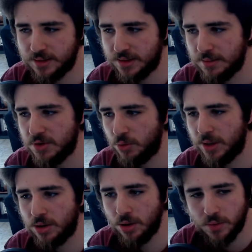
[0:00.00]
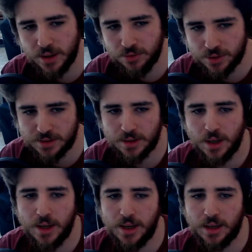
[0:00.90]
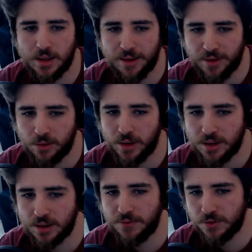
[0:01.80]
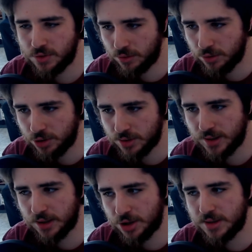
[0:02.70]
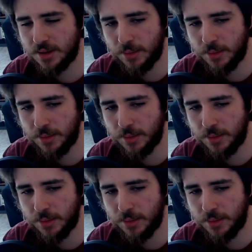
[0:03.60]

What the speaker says: seems to be no interest in evaluating different solutions like Jitsi